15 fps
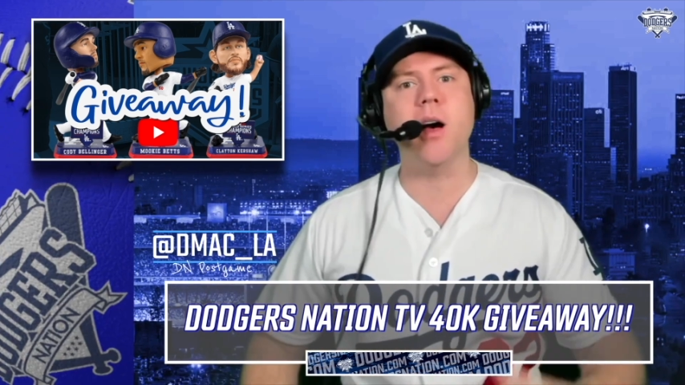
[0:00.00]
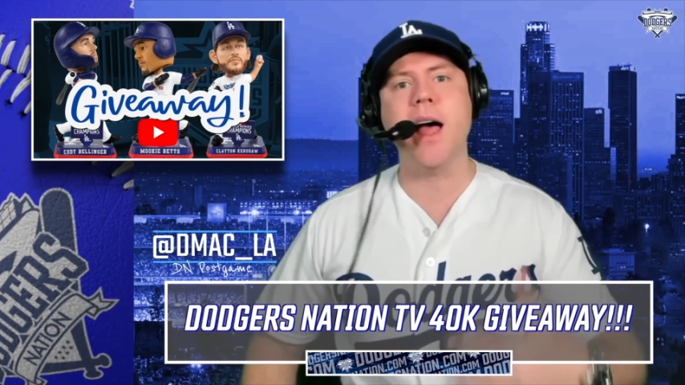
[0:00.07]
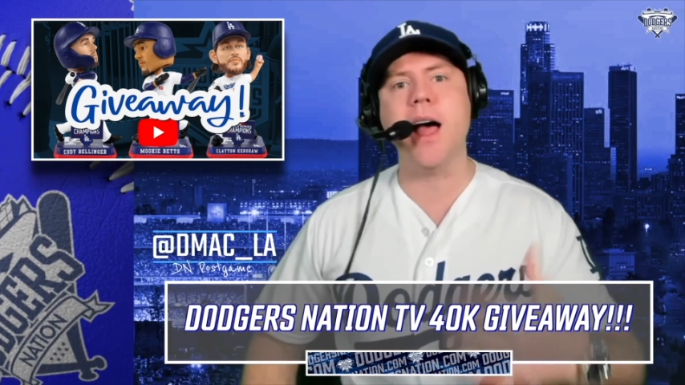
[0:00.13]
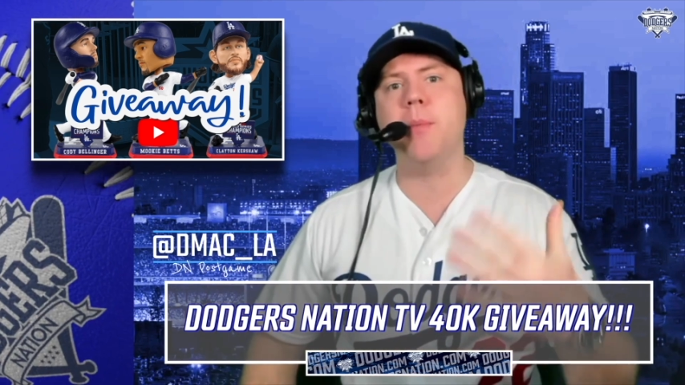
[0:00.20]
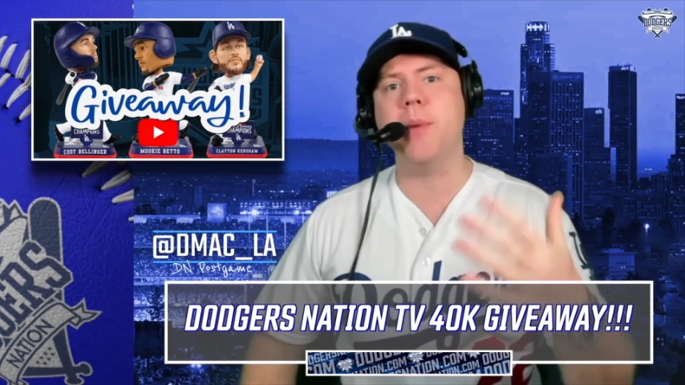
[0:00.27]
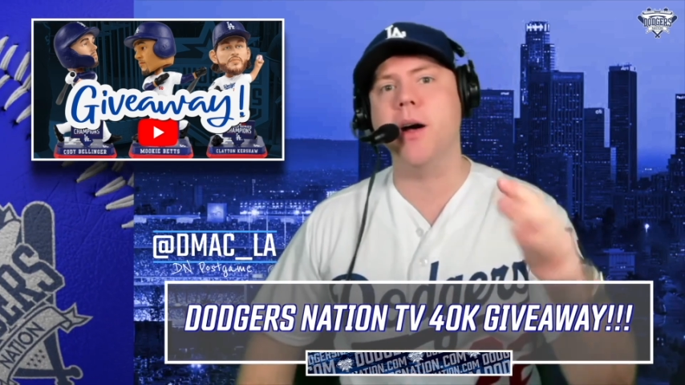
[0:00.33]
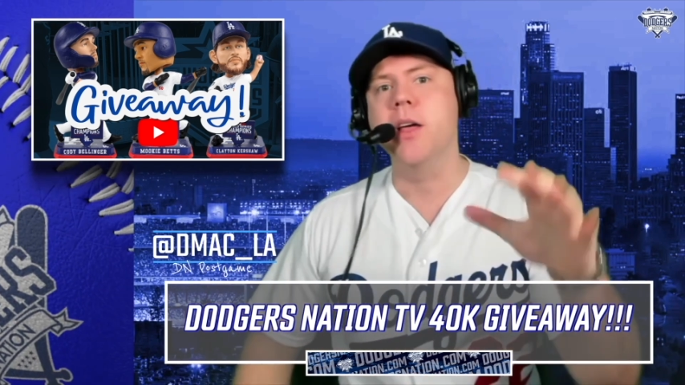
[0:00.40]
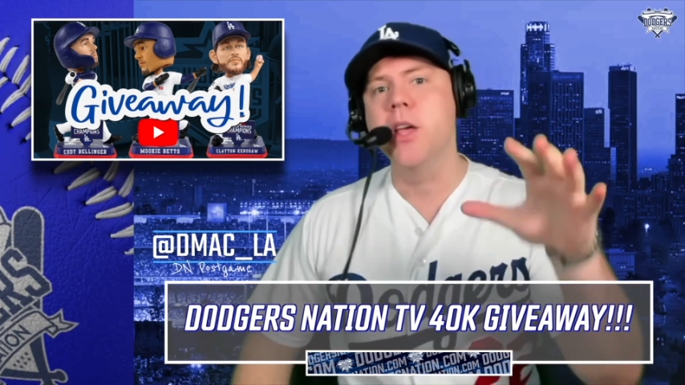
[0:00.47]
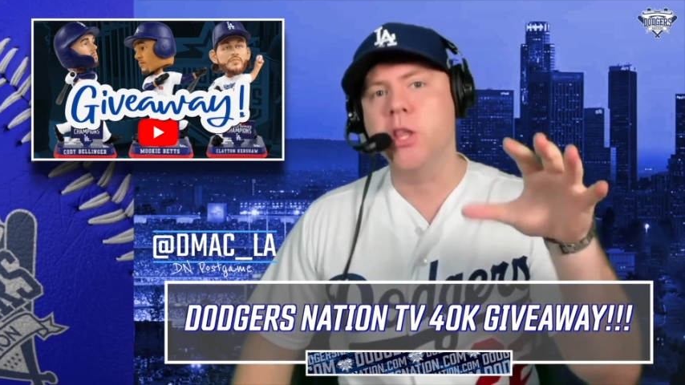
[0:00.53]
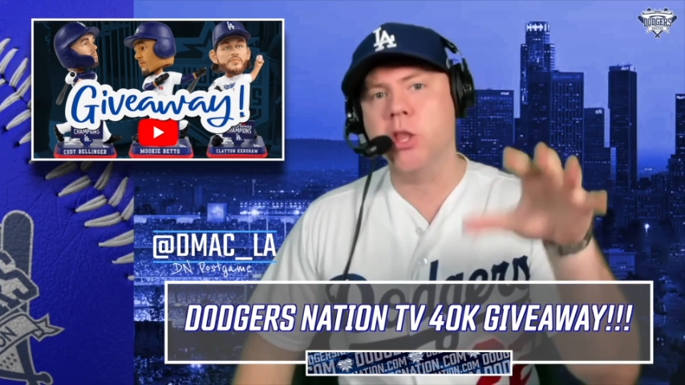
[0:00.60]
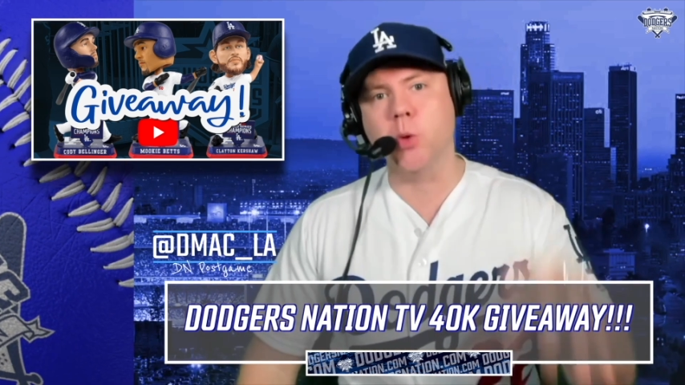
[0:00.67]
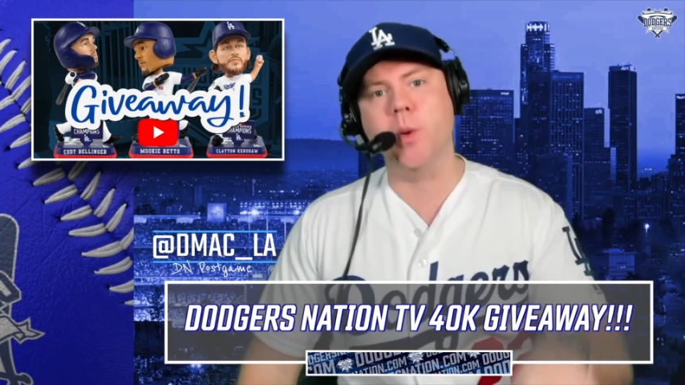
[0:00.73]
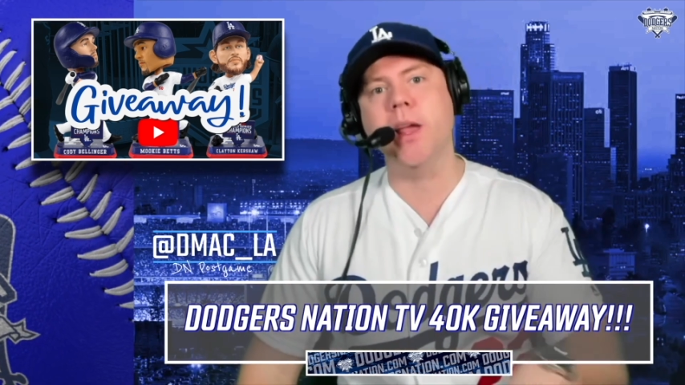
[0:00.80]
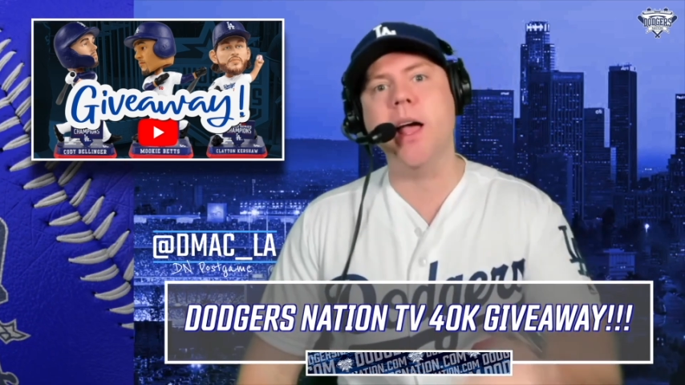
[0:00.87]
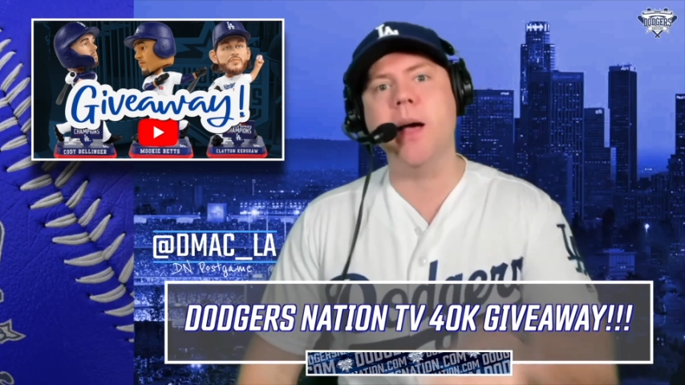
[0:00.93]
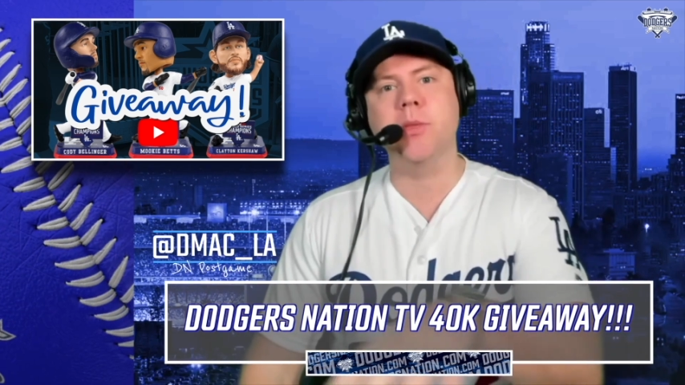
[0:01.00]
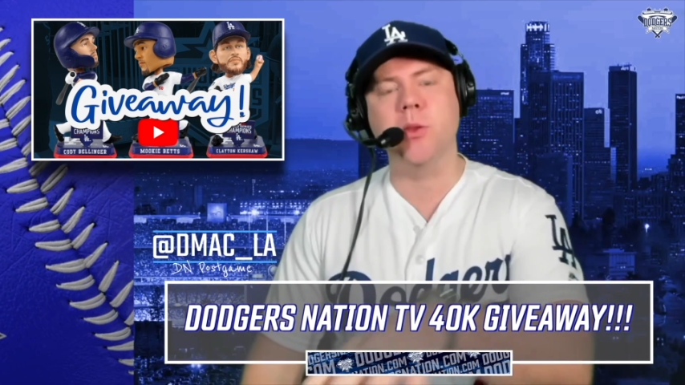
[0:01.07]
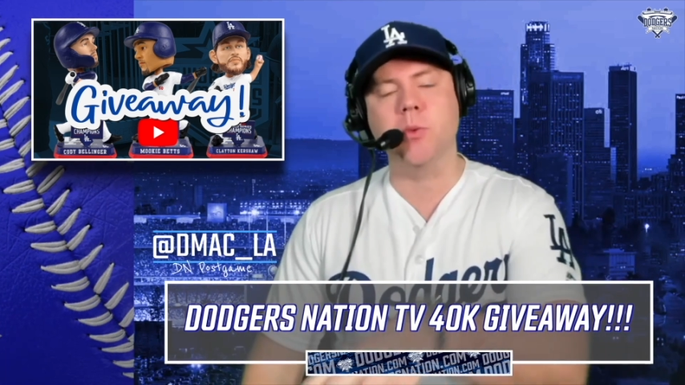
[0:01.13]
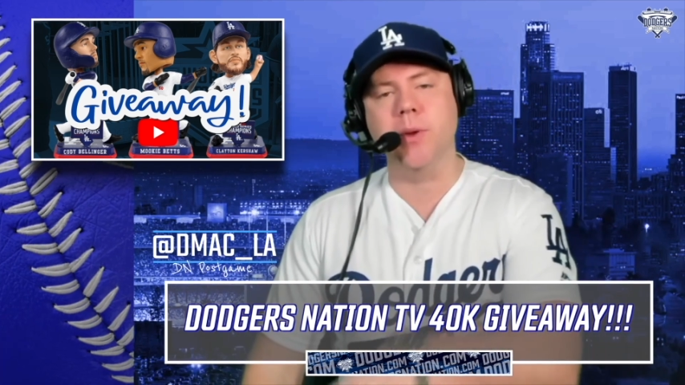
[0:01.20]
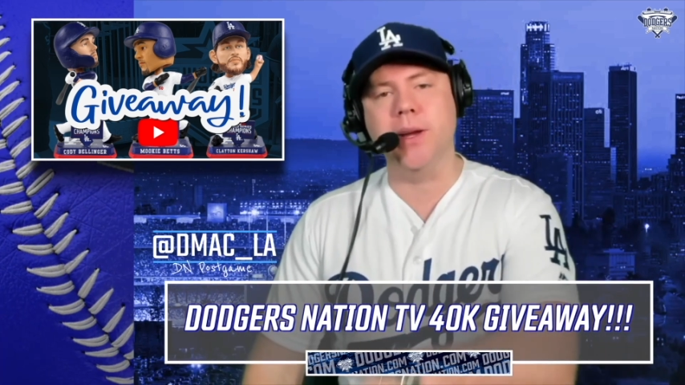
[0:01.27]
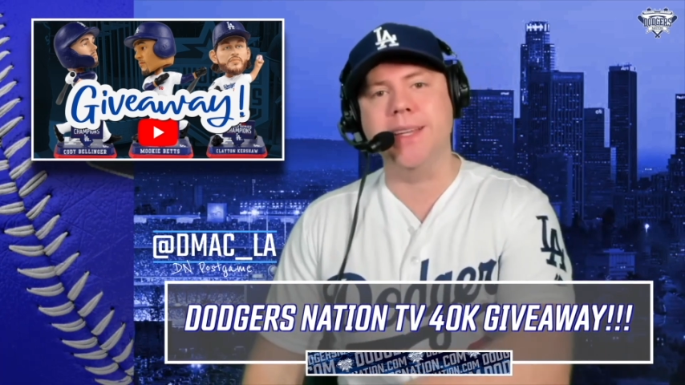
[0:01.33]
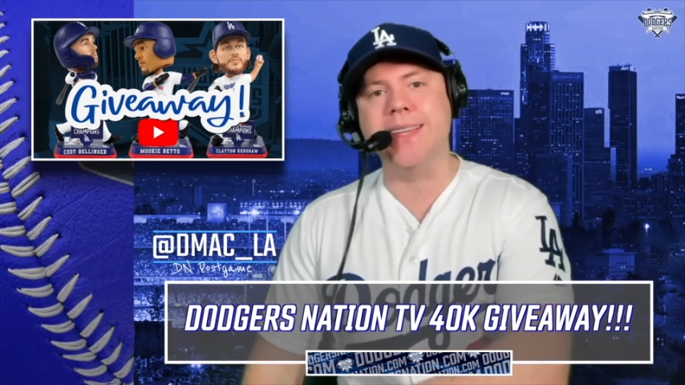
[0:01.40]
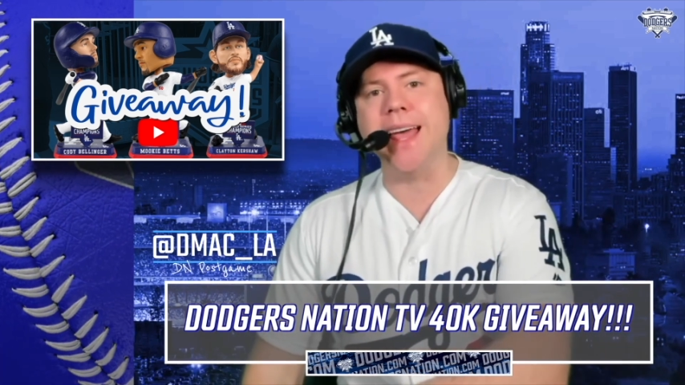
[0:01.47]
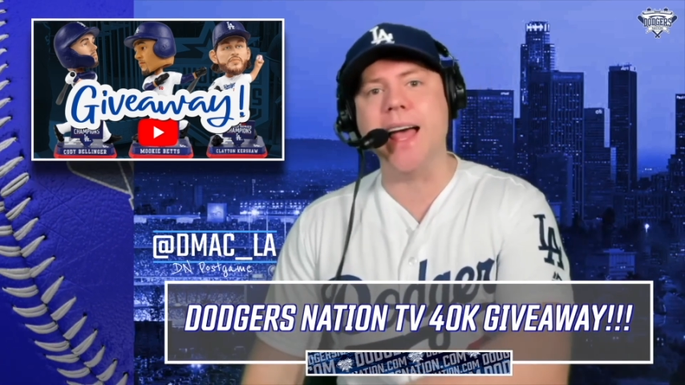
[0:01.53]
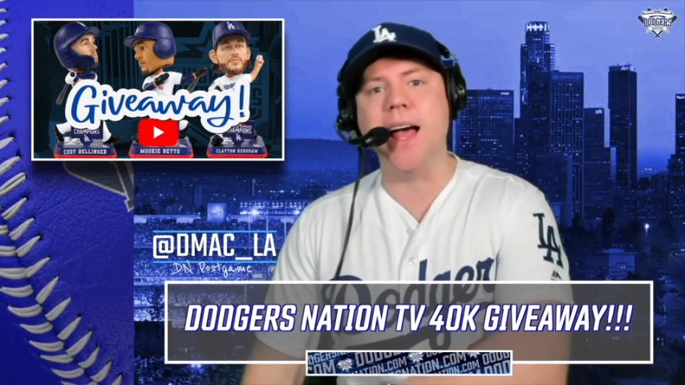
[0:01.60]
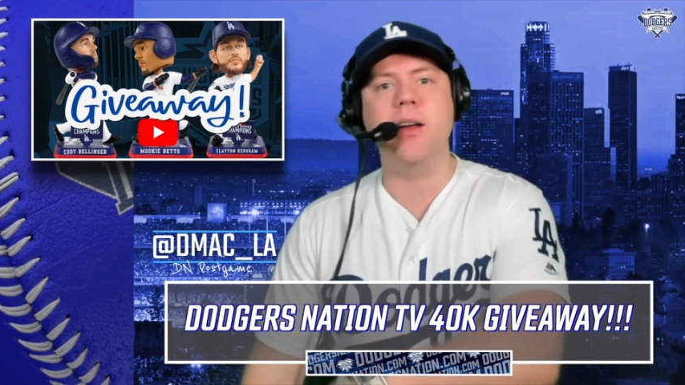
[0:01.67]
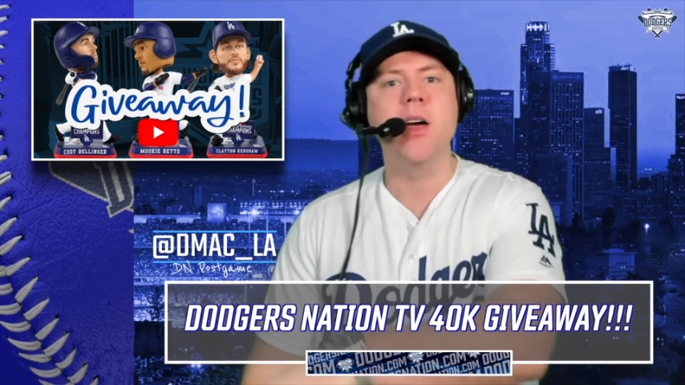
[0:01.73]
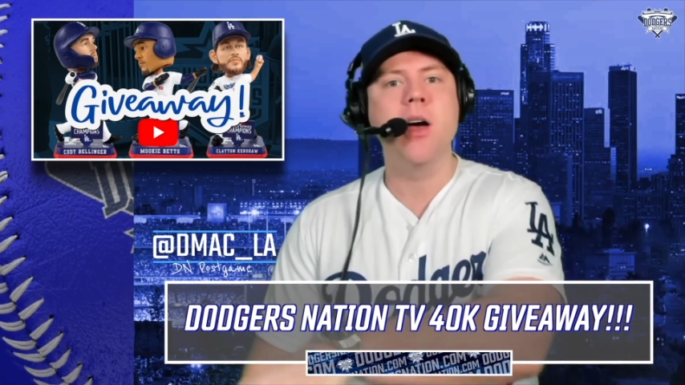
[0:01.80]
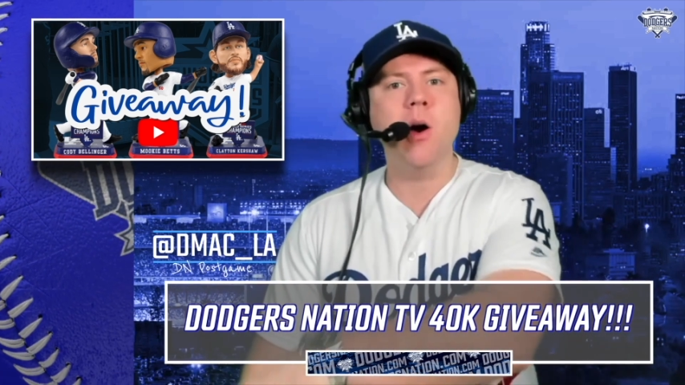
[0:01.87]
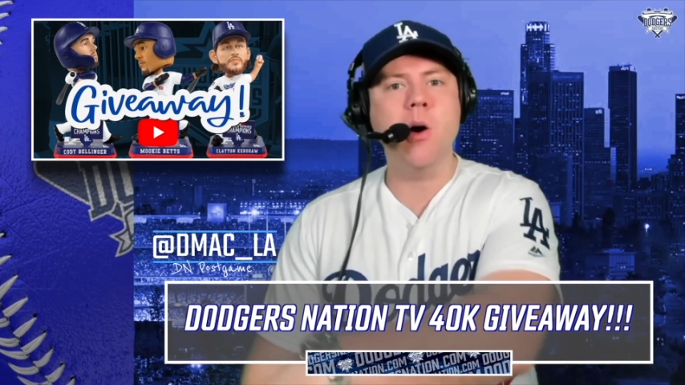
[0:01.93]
How about 3 Up, 3 Down,